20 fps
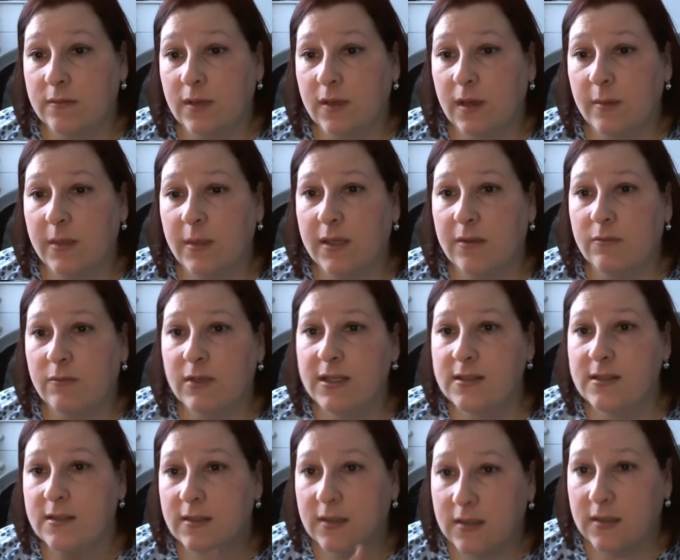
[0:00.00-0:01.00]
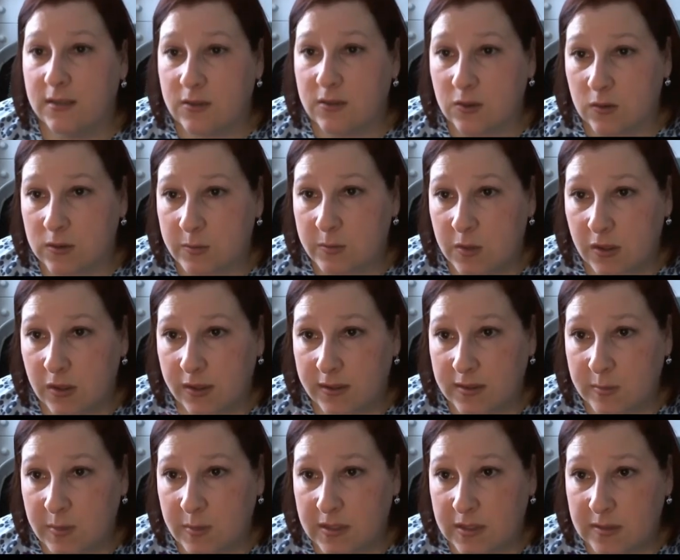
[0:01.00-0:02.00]
I mean, the reason the Dr.
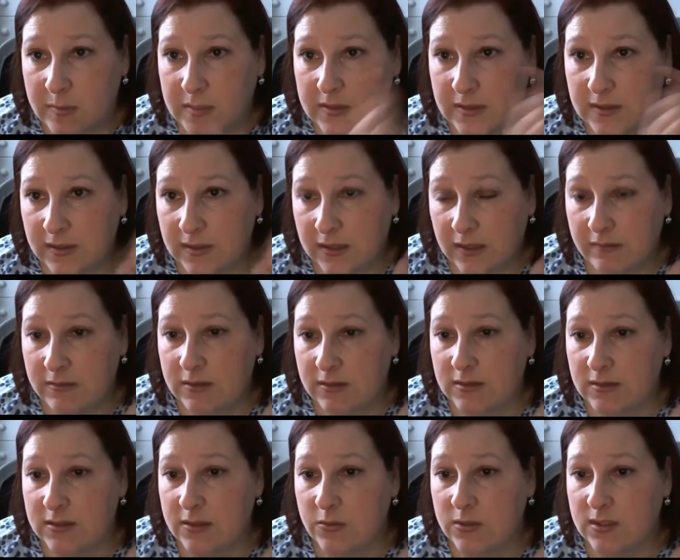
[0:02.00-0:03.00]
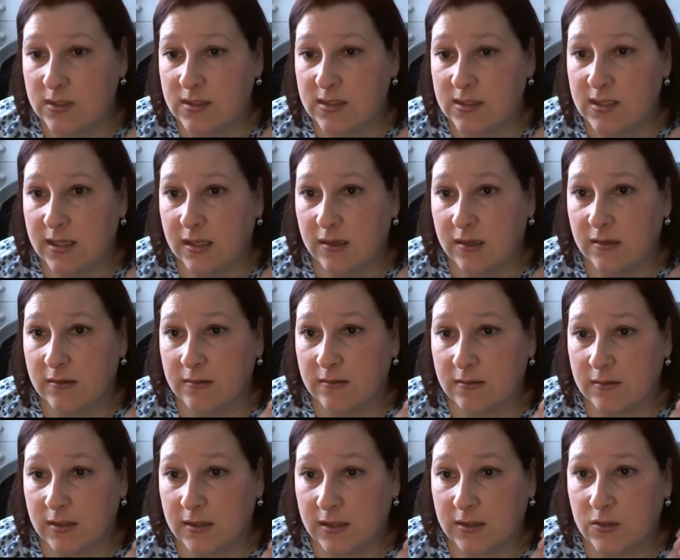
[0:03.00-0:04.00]
Martens bit's missing there is because there was a sticker.
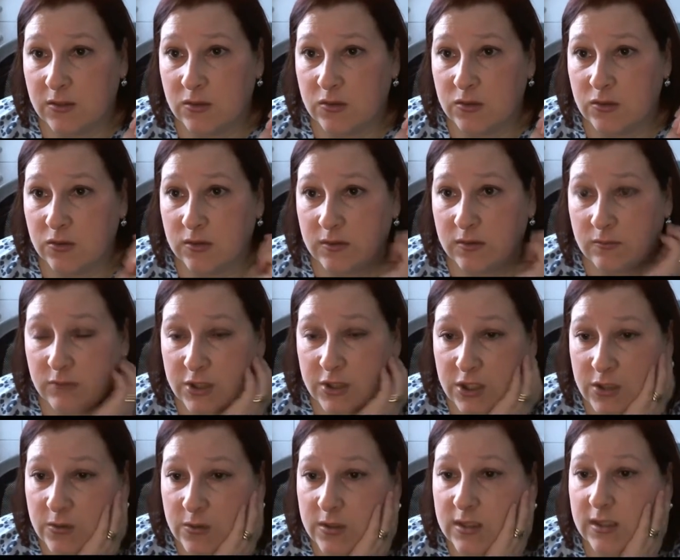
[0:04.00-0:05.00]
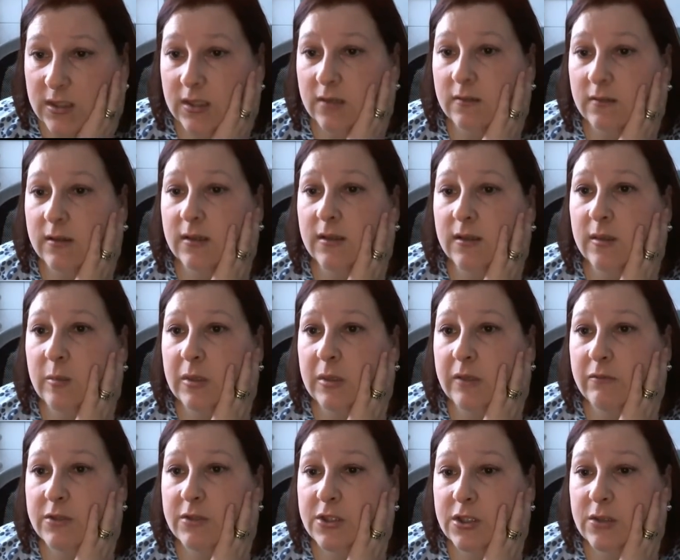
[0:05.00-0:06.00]
He'd not took the reduced sticker out. They'd been
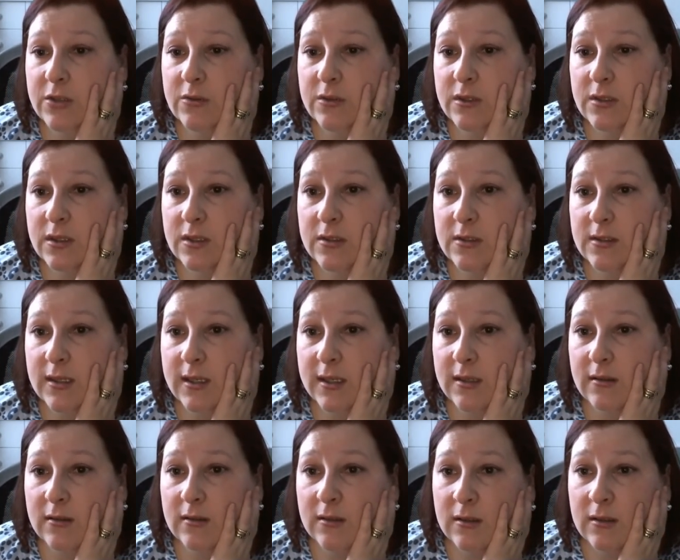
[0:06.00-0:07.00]
reduced in a sale.